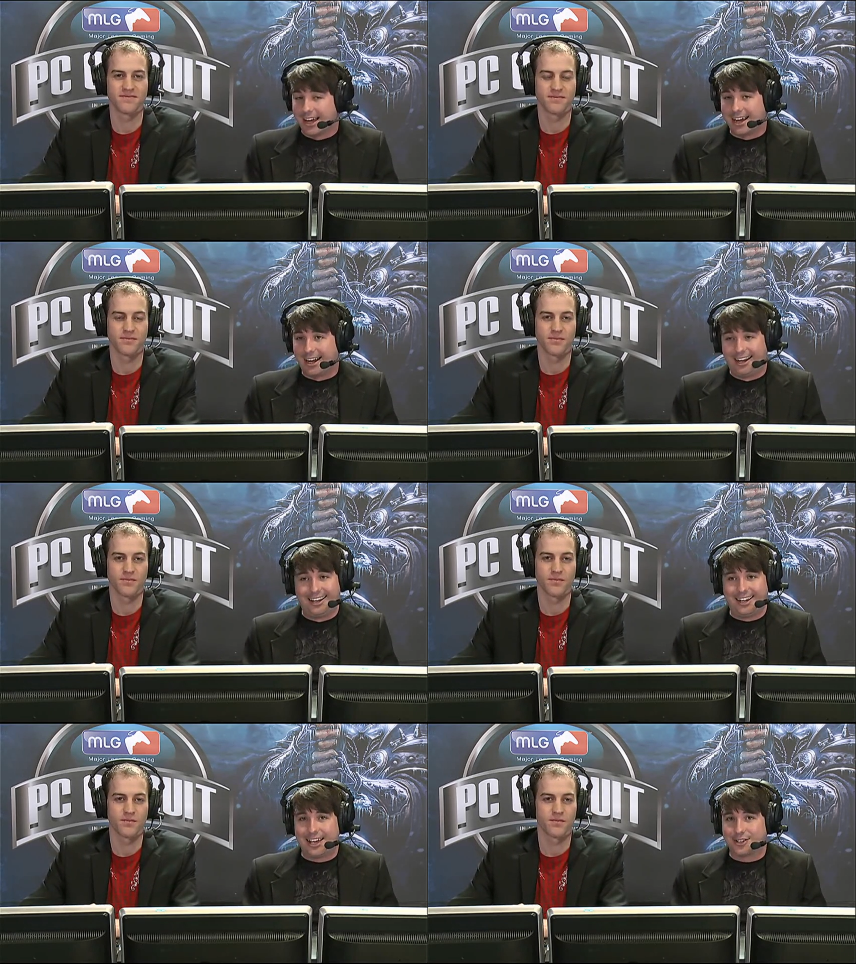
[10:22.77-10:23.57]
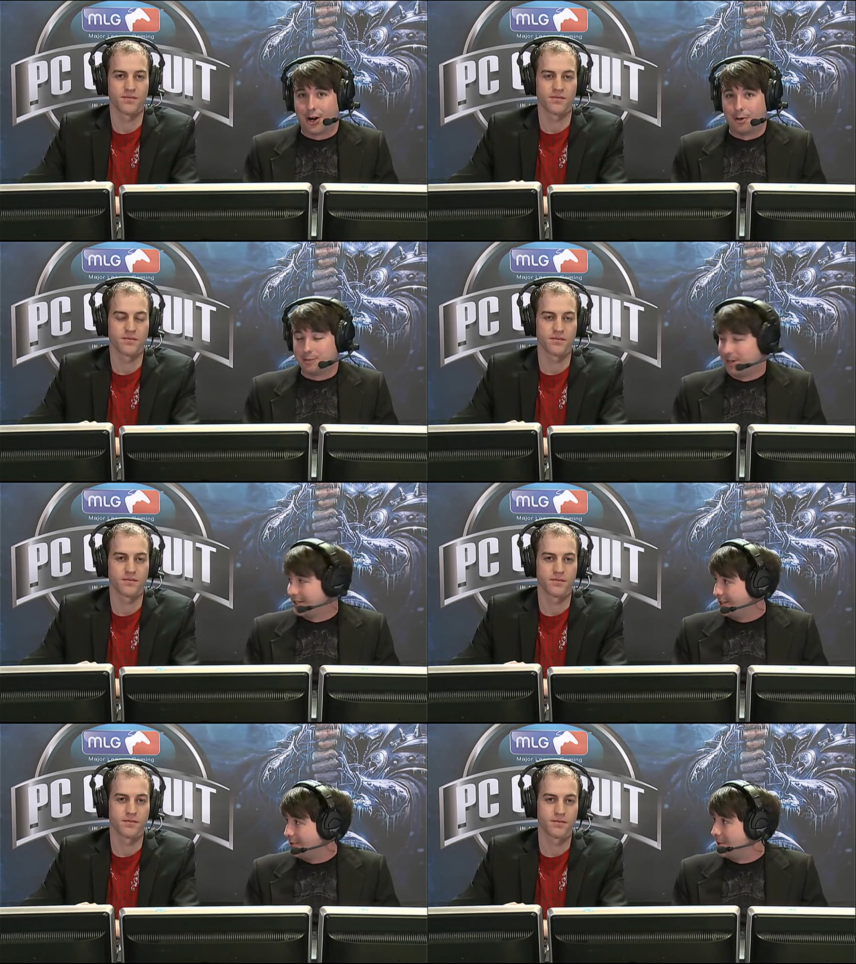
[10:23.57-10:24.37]
Speaker 1: uh, as always, Beast
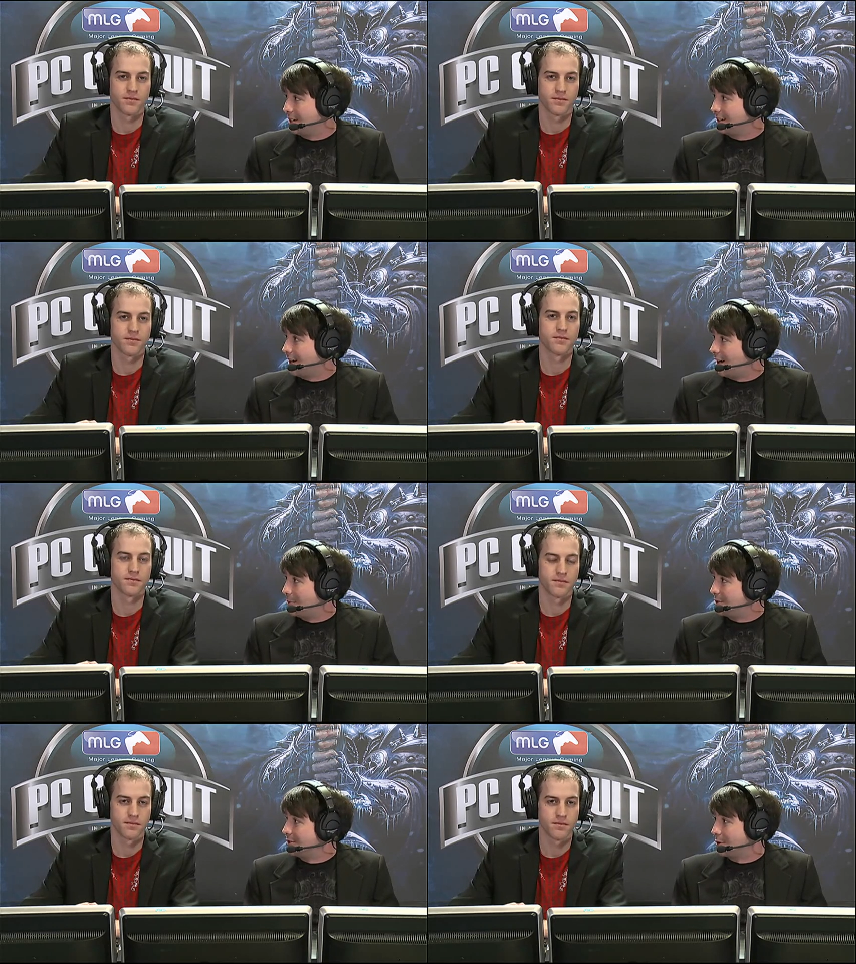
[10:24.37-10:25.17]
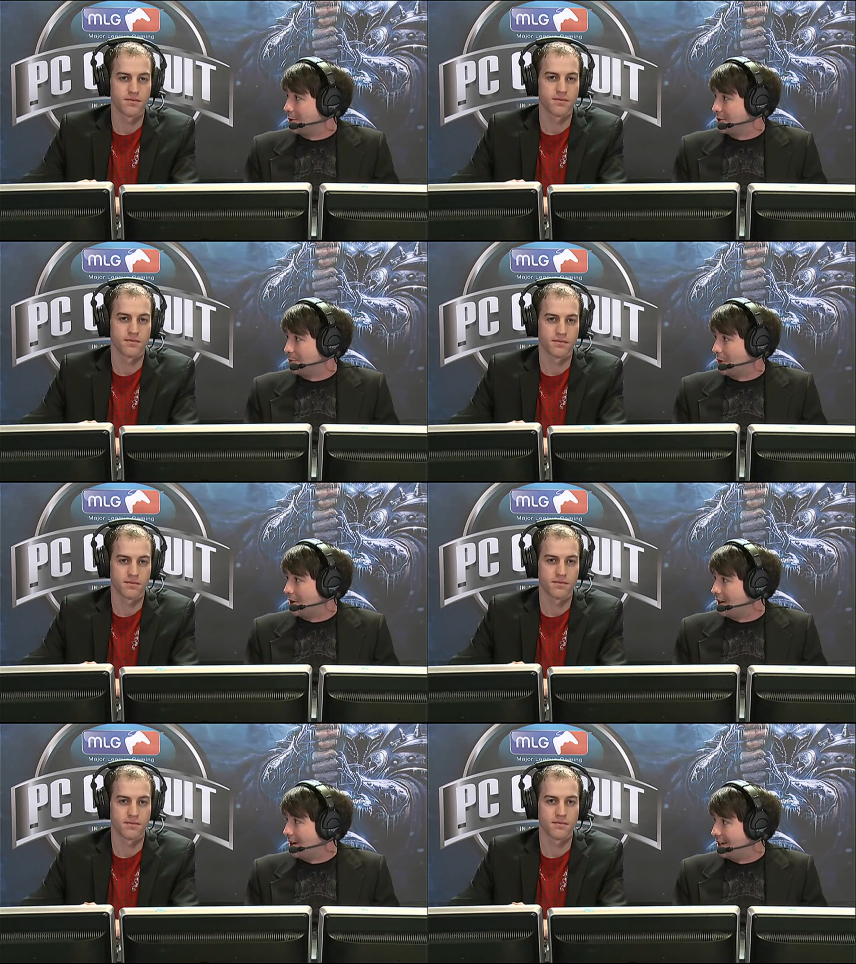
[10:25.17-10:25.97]
Cleave being an option, throwing someone on
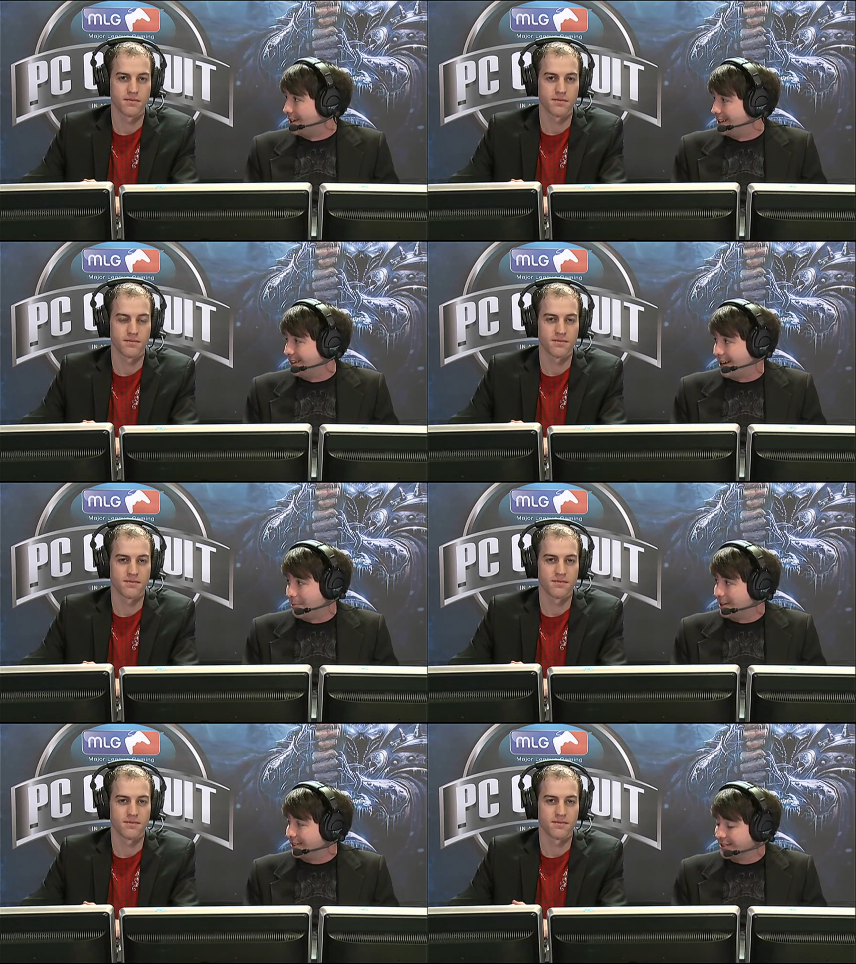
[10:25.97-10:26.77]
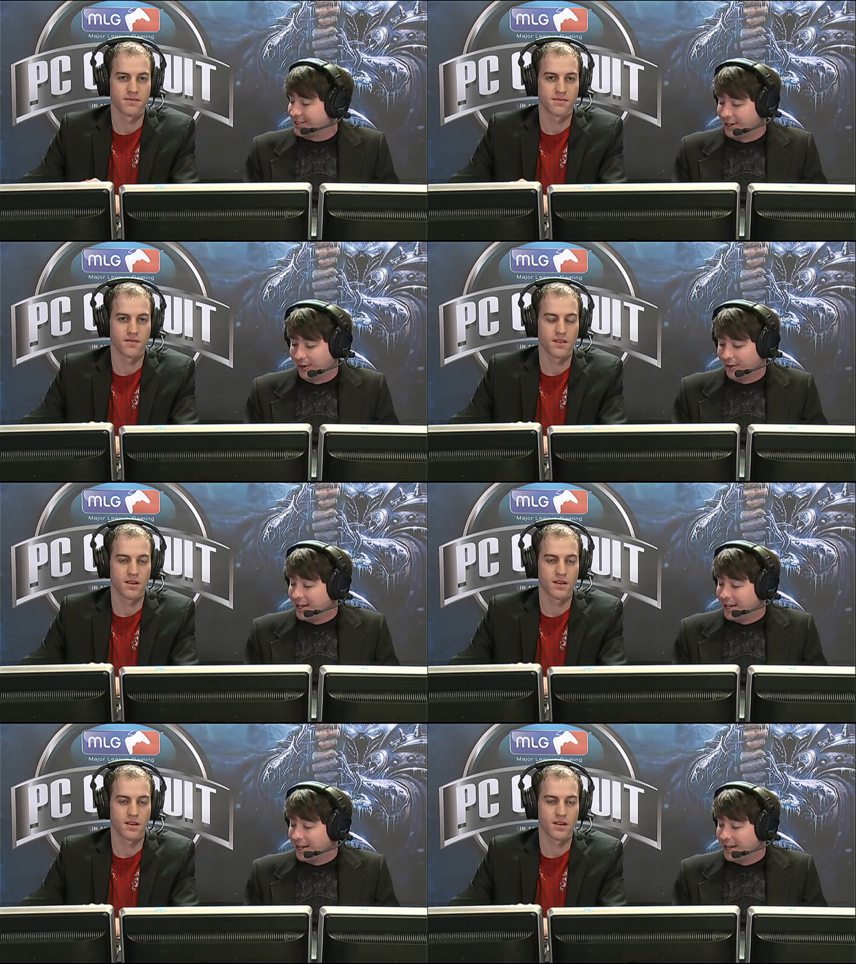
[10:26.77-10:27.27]
a hunter, and I mean, still,